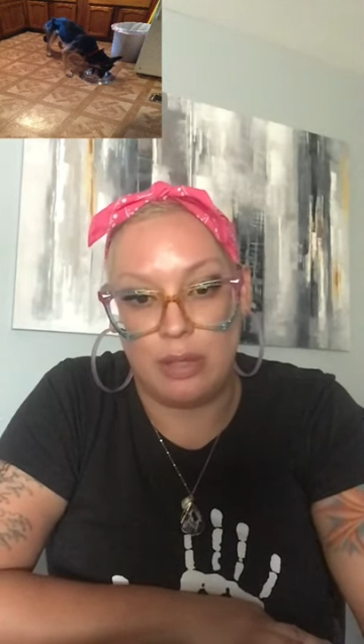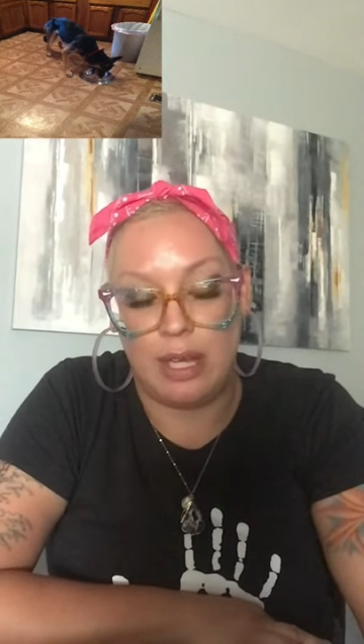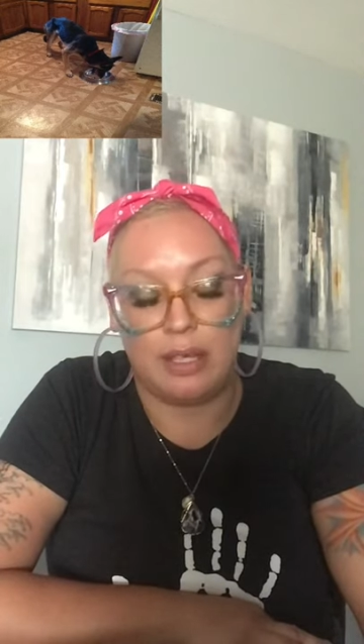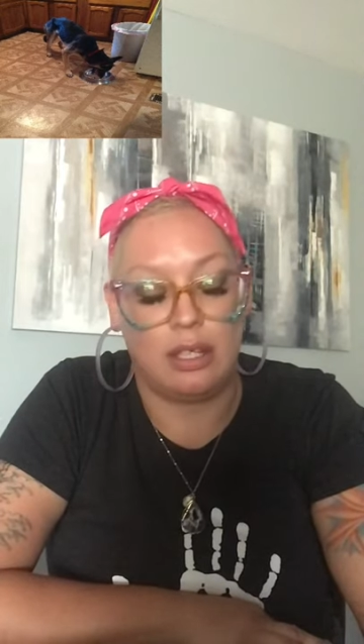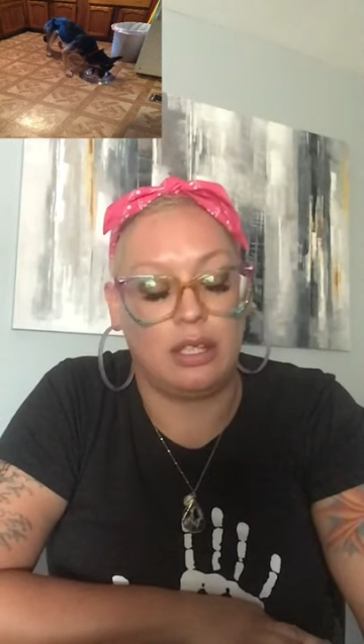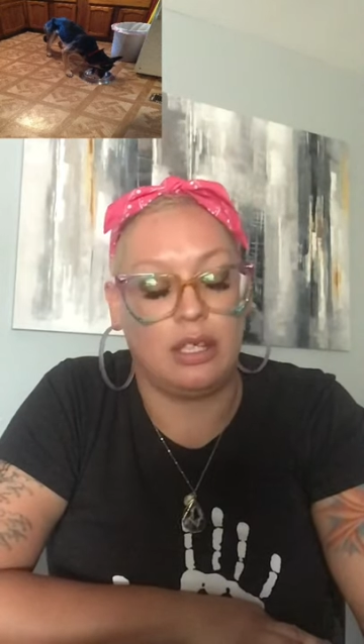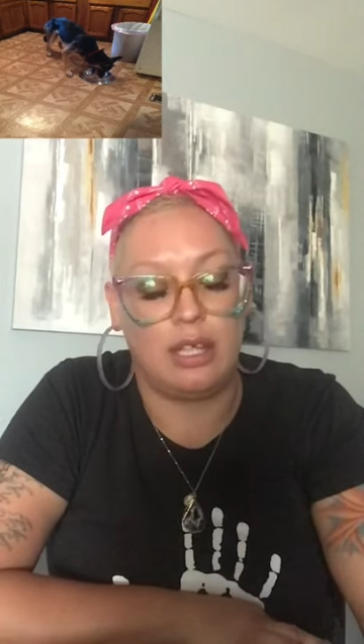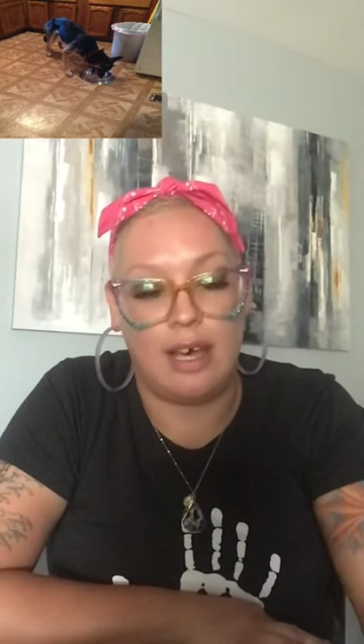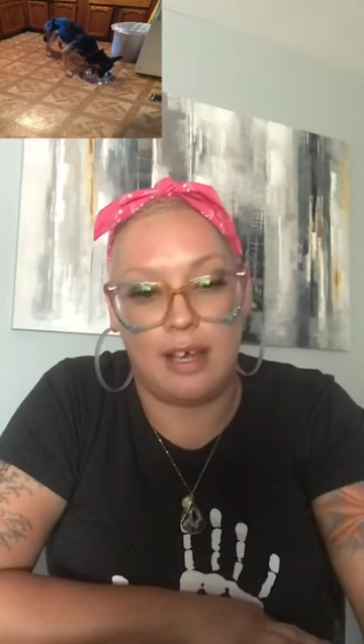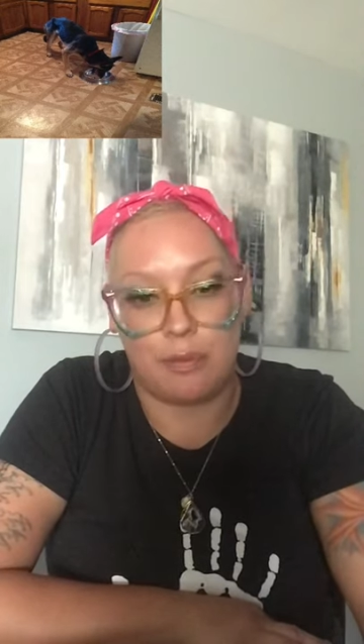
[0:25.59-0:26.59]
had a
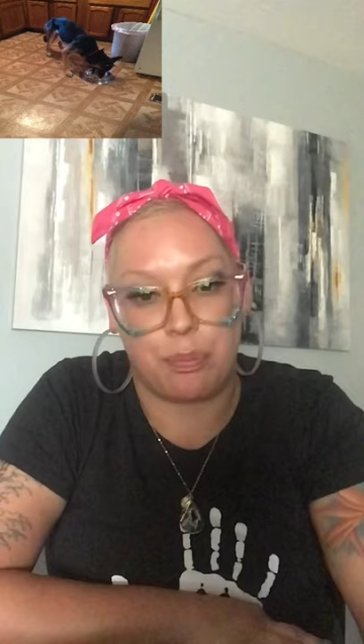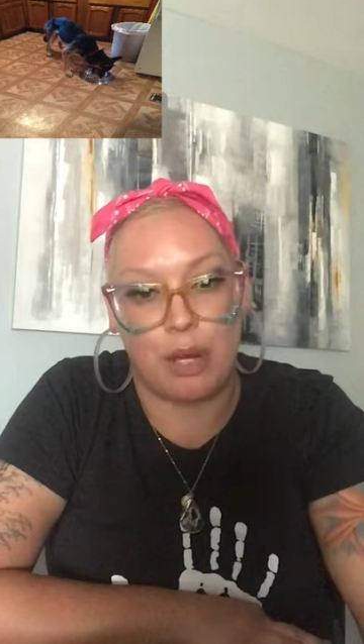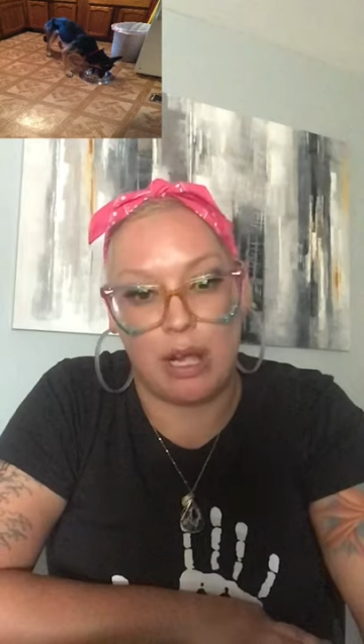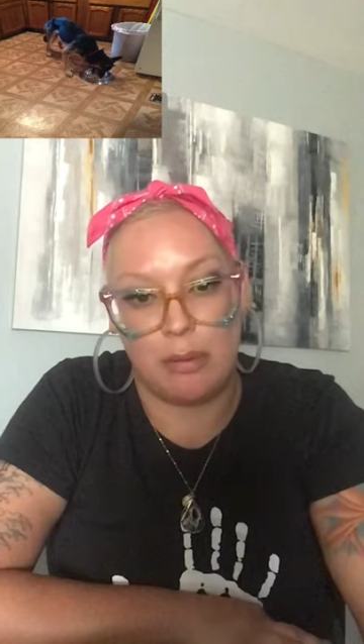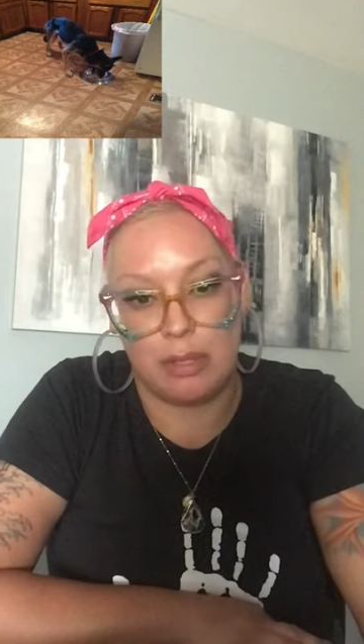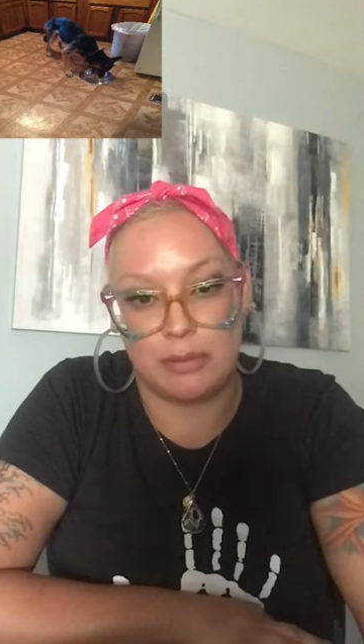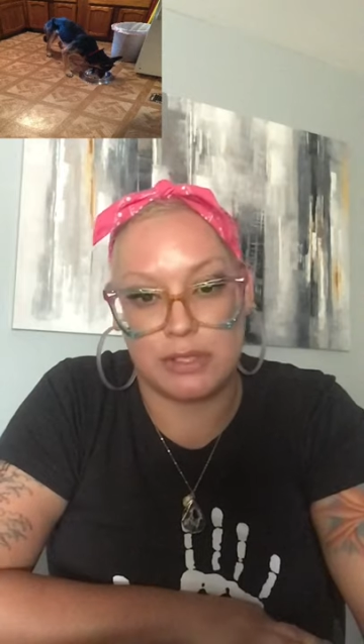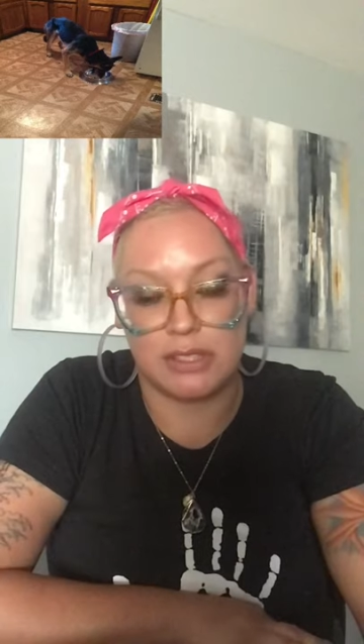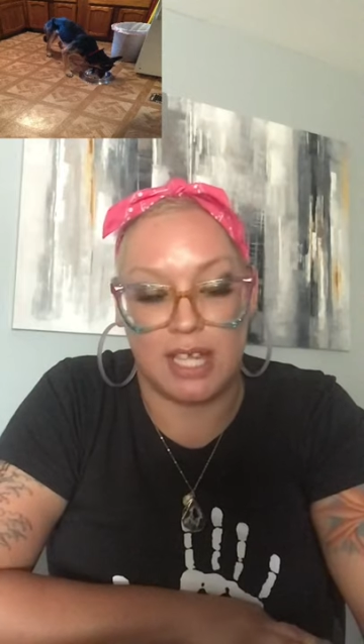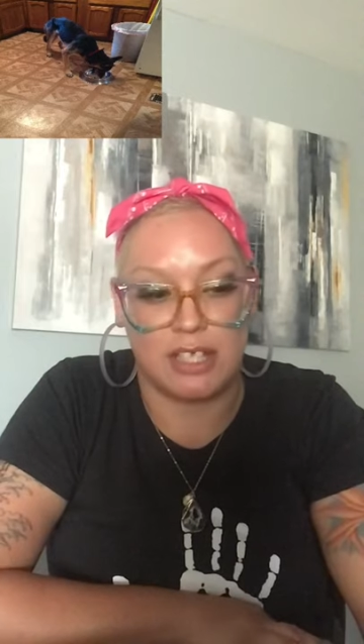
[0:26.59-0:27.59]
lot of problems
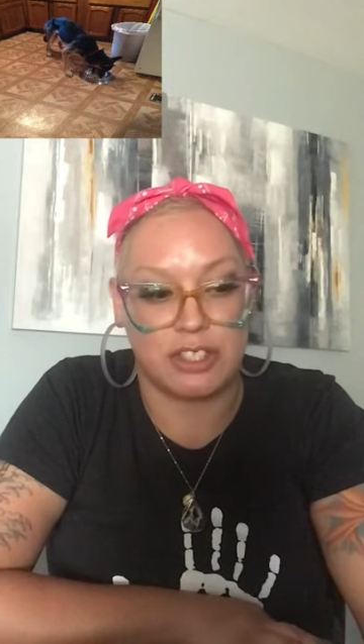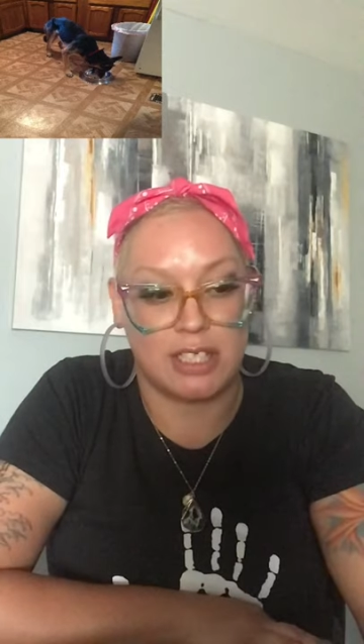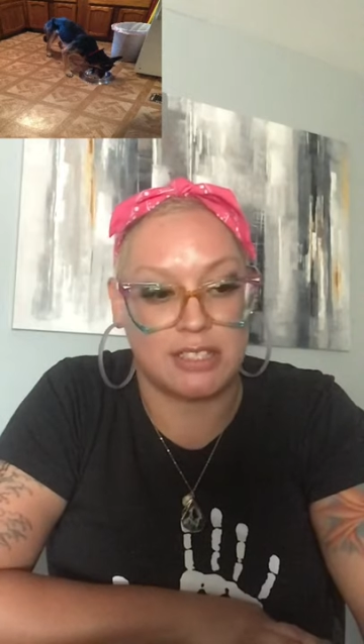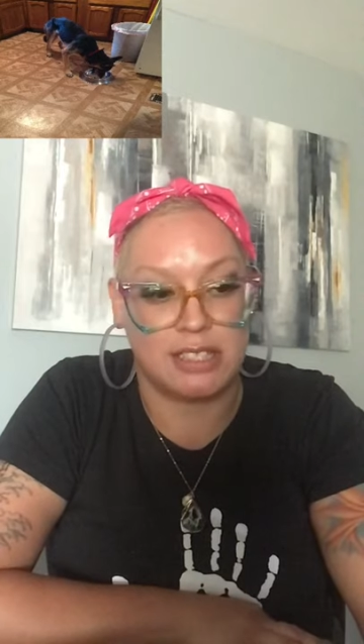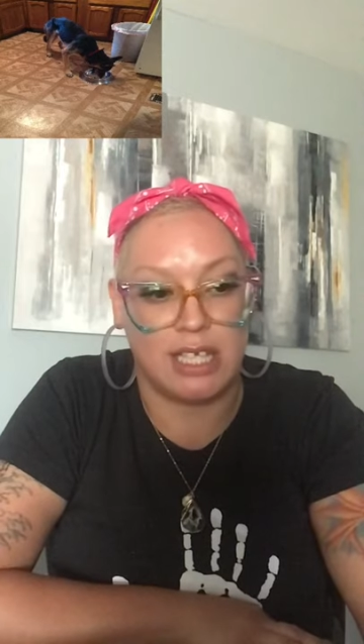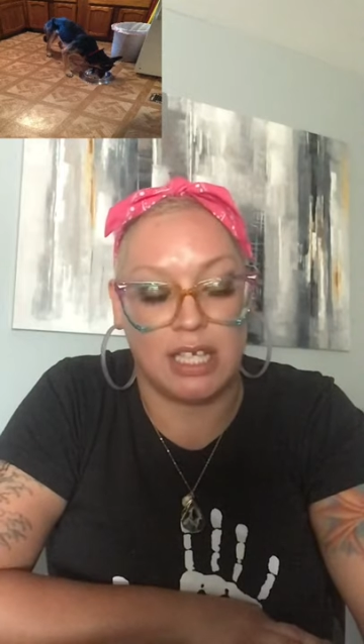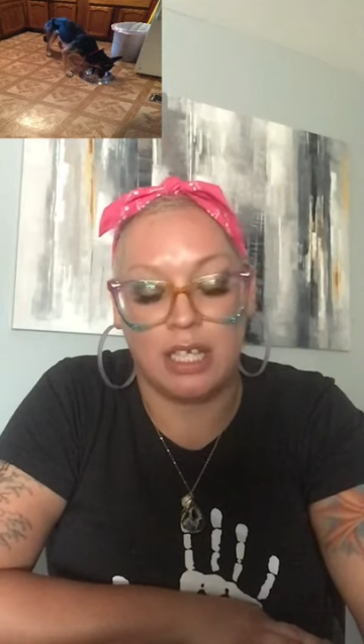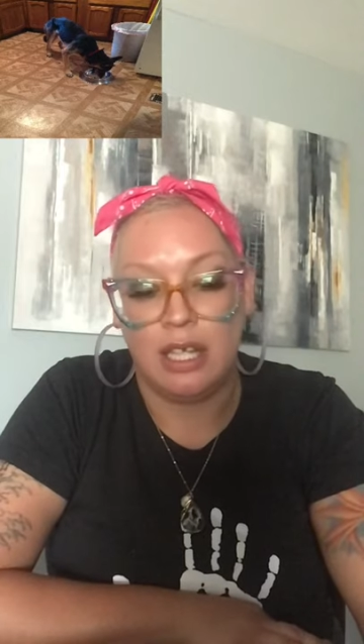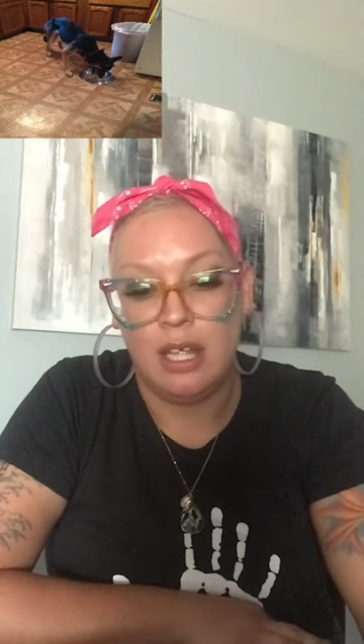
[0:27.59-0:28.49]
digesting